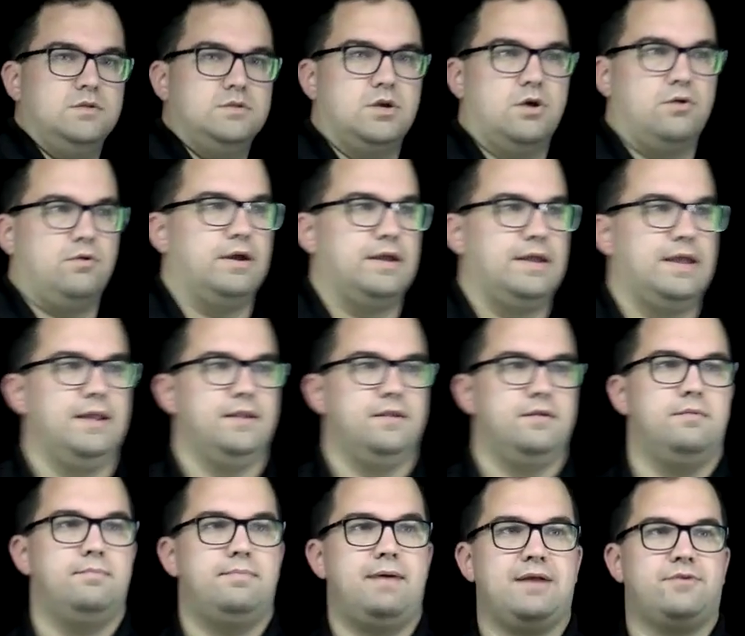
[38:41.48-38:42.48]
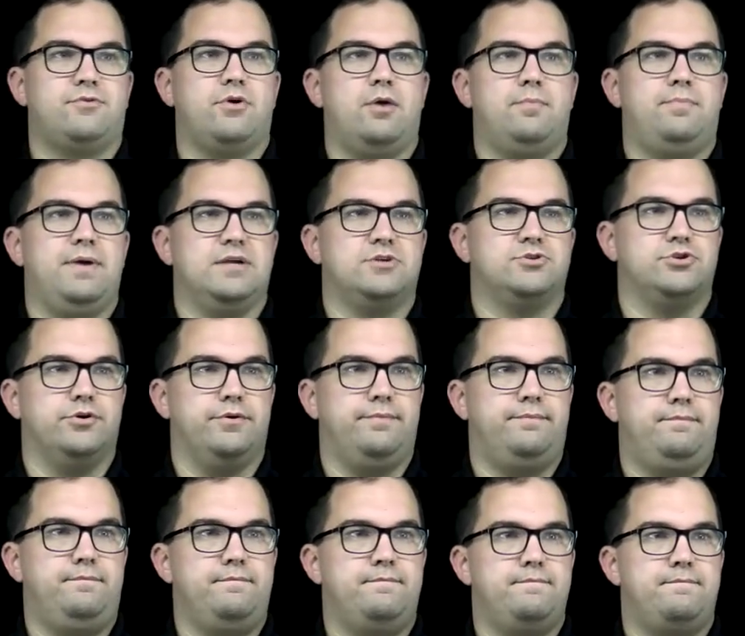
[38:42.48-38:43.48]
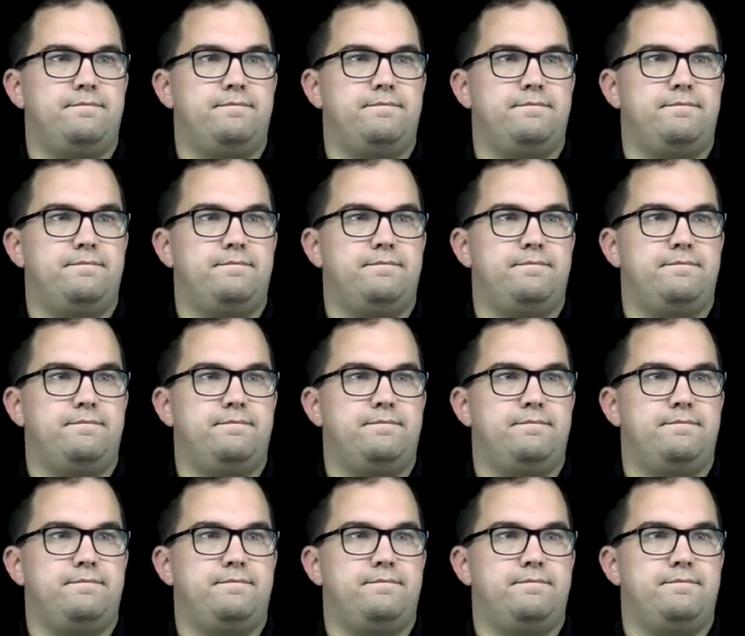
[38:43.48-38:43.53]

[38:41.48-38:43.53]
So again, back to our picture.